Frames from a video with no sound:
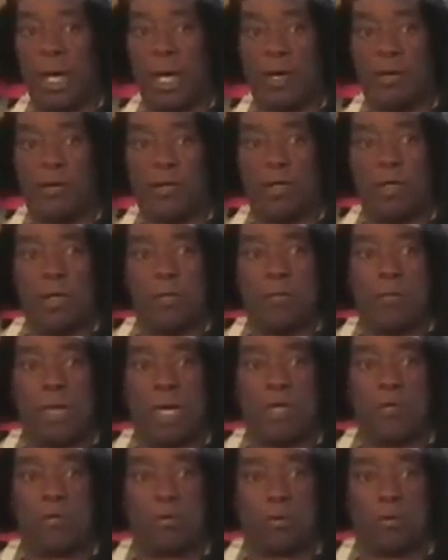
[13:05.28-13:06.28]
at
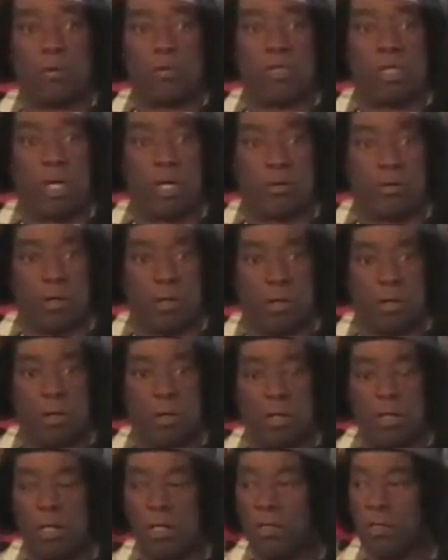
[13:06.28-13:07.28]
Pedro Negra,
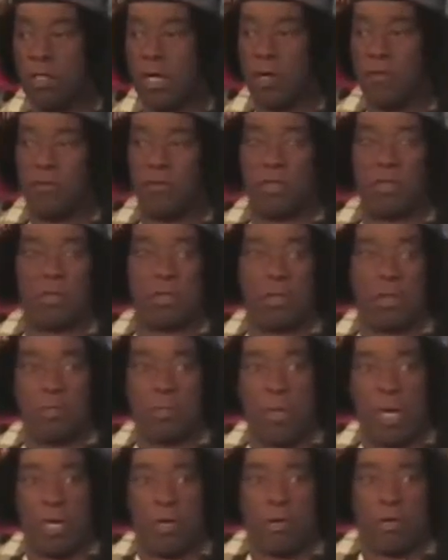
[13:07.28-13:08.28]
that's in
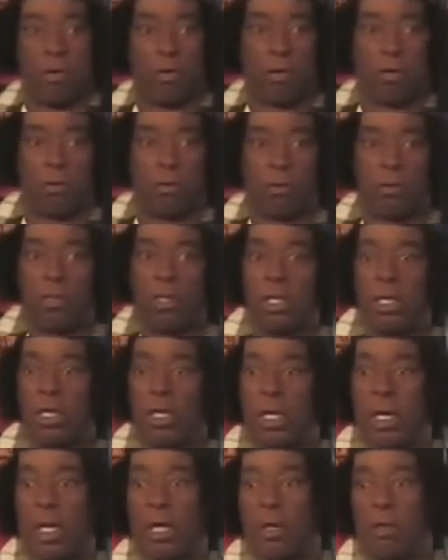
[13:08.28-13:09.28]
Mexico,
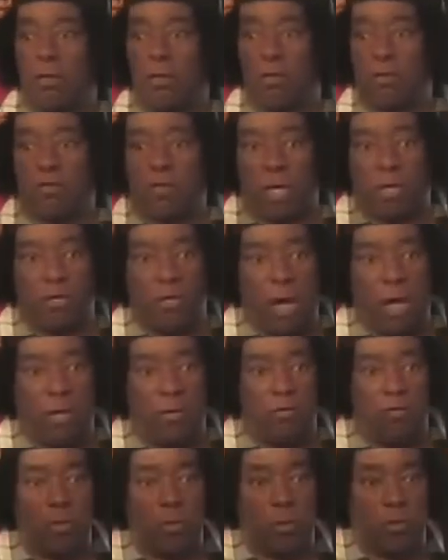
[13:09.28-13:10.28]
and the
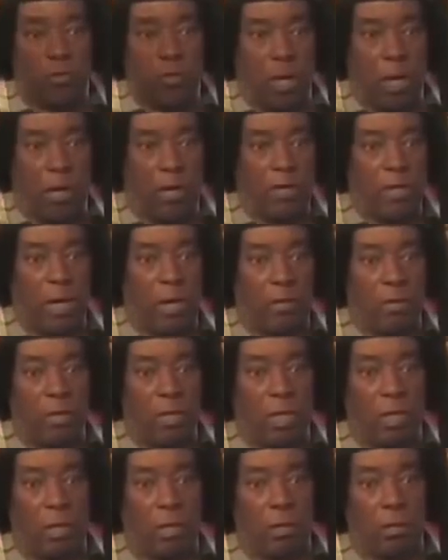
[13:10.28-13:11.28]
technology was carried
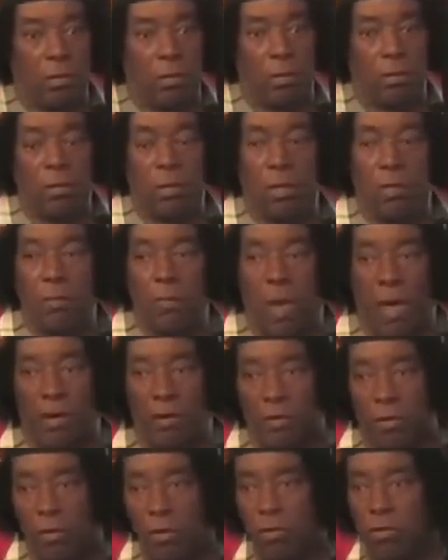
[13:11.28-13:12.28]
out in
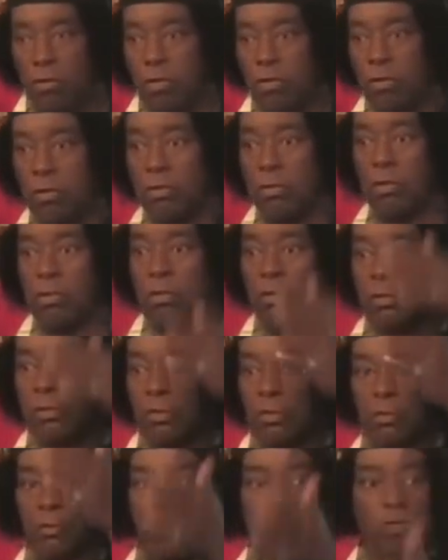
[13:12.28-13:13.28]
Patagonia,
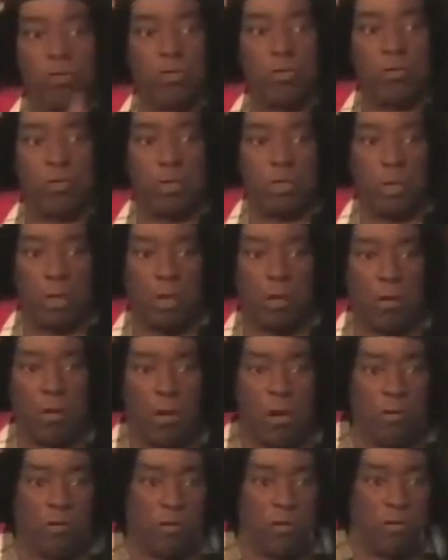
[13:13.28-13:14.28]
which is uh,
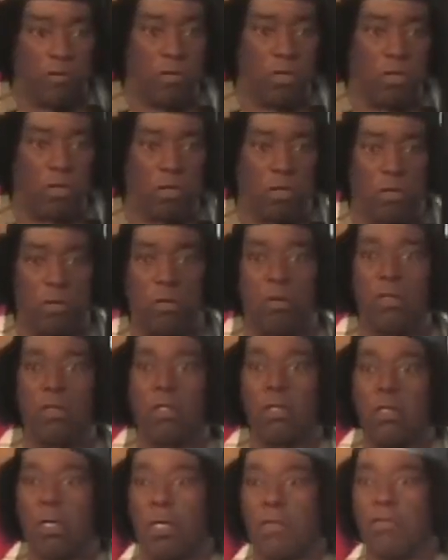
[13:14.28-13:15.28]
Argentina,
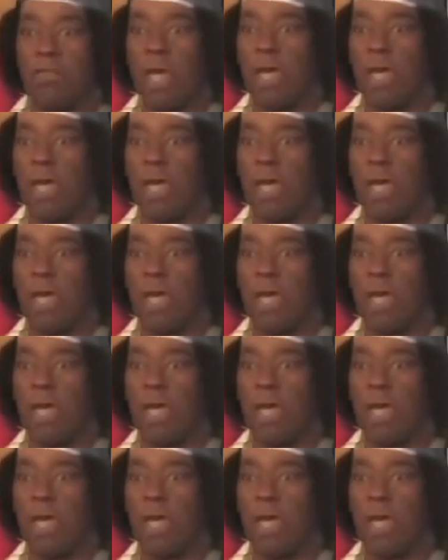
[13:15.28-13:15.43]
and